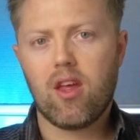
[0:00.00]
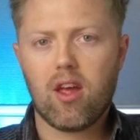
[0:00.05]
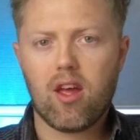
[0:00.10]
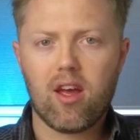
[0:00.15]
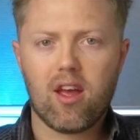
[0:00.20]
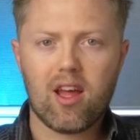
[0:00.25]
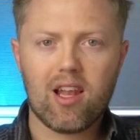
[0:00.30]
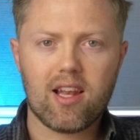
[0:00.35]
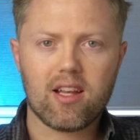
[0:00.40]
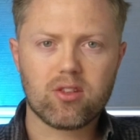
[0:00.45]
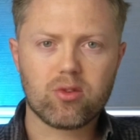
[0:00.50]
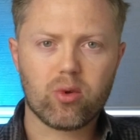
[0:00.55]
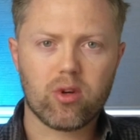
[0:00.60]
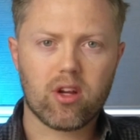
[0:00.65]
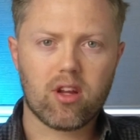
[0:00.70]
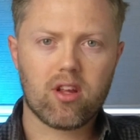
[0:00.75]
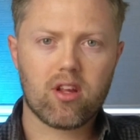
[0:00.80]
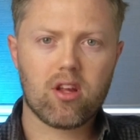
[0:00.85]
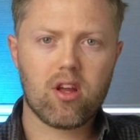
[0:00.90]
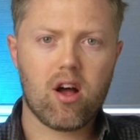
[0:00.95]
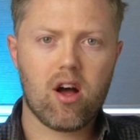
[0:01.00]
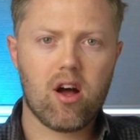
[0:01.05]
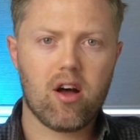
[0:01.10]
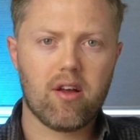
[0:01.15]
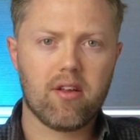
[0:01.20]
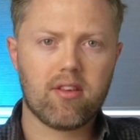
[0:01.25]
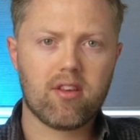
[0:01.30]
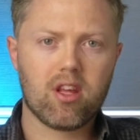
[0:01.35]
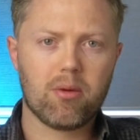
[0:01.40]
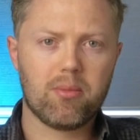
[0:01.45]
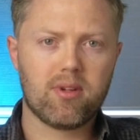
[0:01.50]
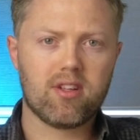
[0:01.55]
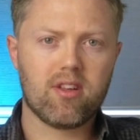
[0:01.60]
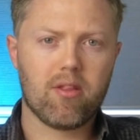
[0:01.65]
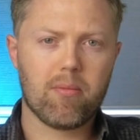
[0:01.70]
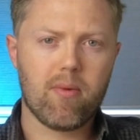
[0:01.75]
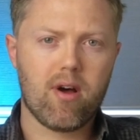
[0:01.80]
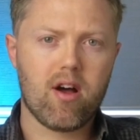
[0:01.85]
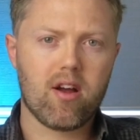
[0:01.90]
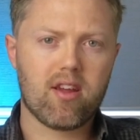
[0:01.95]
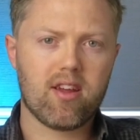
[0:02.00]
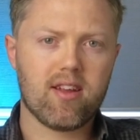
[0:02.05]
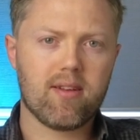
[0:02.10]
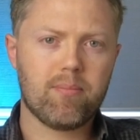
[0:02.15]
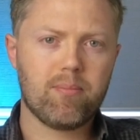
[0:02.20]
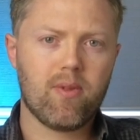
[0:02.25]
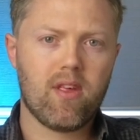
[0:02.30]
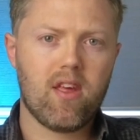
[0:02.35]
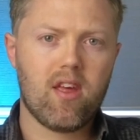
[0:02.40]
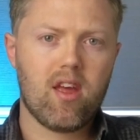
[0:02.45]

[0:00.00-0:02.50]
electric cars coming to the market,